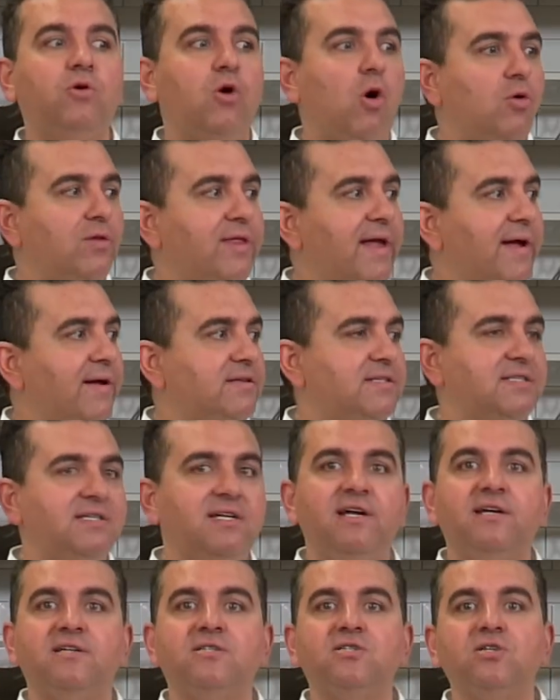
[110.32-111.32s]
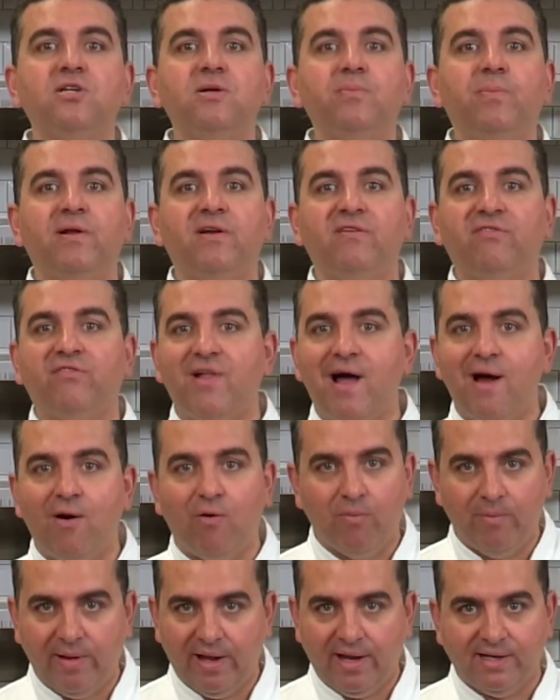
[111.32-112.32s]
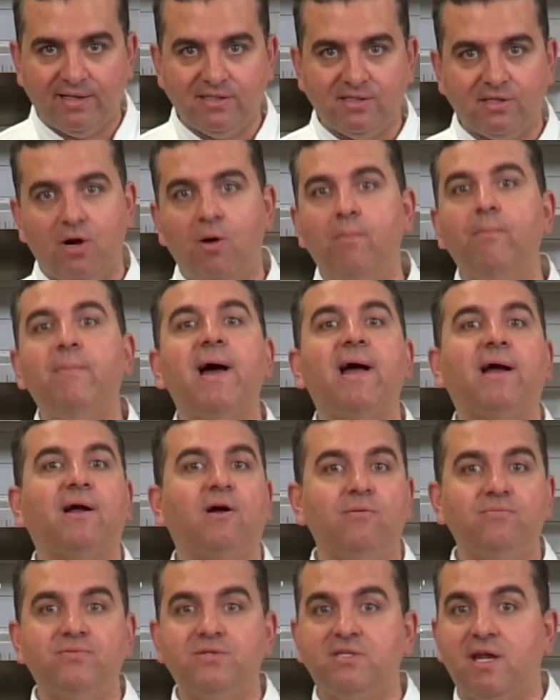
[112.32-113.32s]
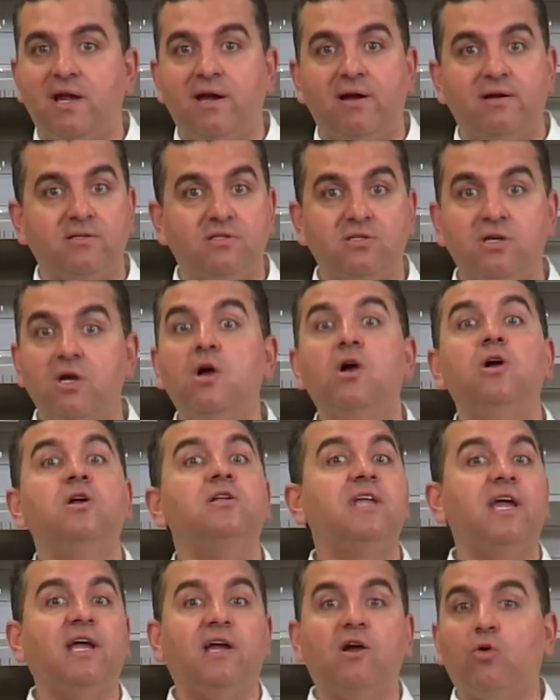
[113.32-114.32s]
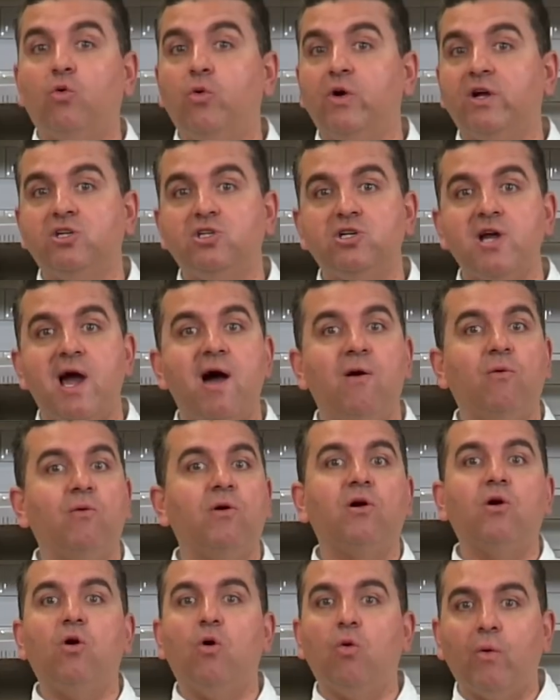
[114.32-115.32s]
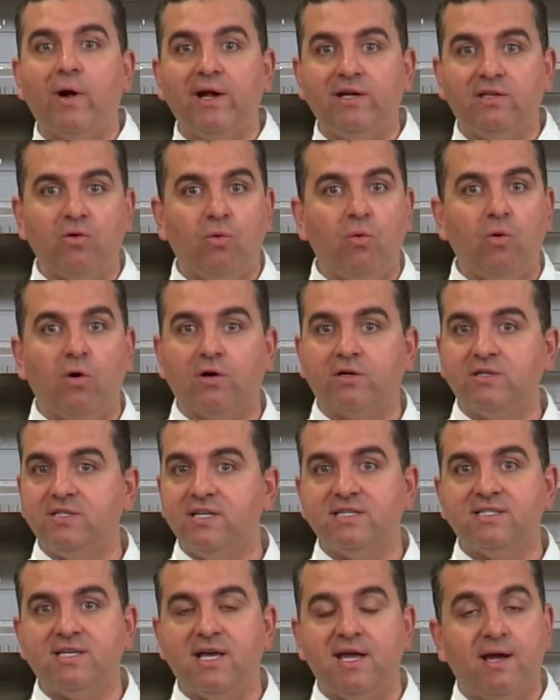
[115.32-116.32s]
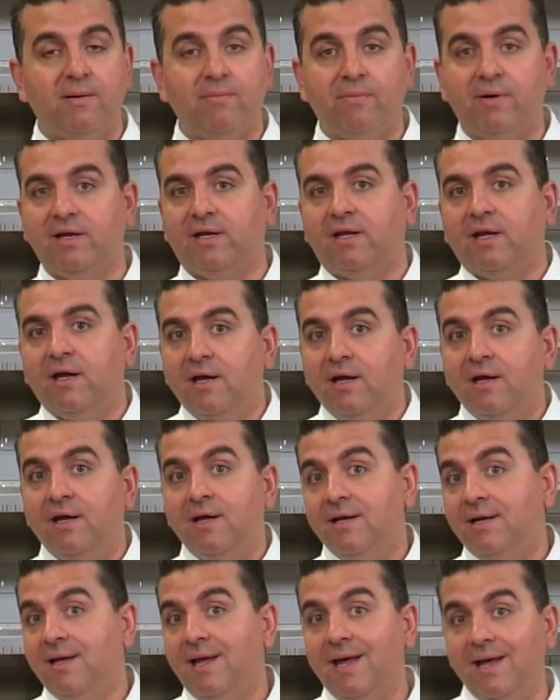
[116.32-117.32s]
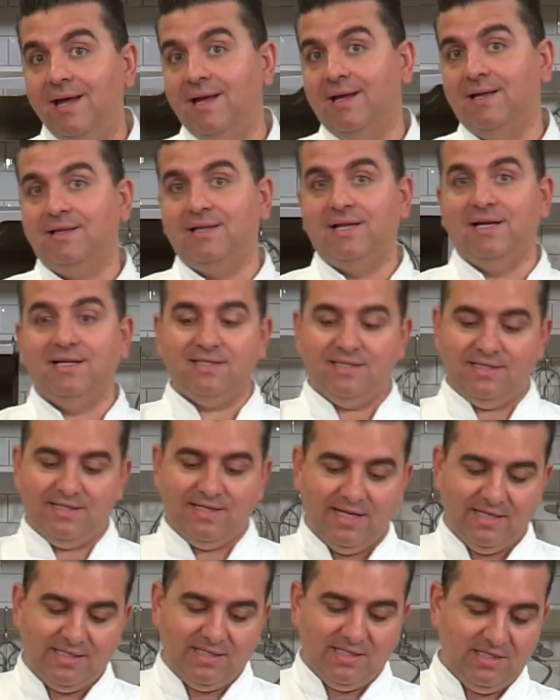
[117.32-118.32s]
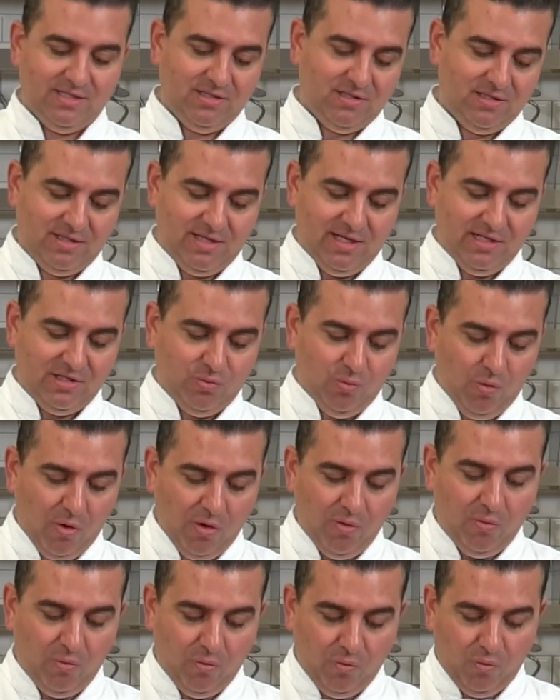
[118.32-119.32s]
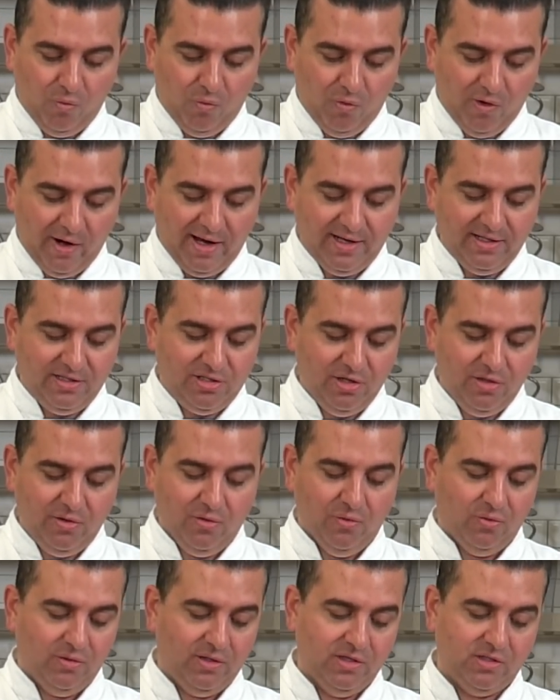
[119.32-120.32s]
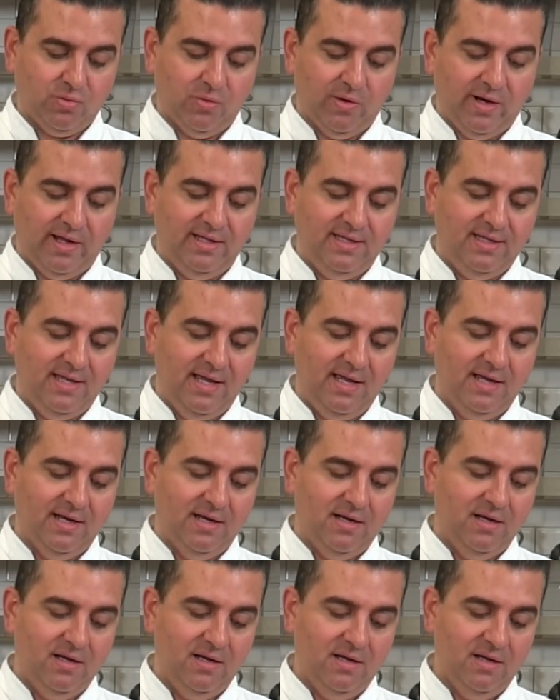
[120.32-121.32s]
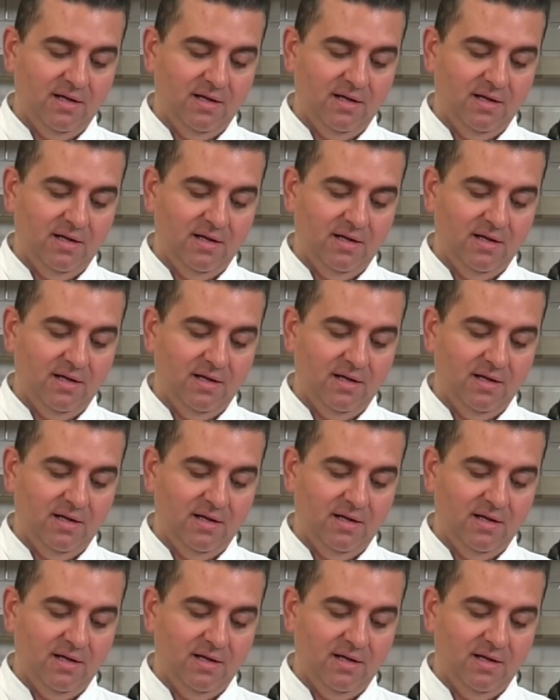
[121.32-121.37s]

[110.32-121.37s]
Go downstairs, sleep on the flour bags, come back upstairs, take a quick shower and go right to work, six A M Like, yeah, that's that's that's what what I do. That's what I did.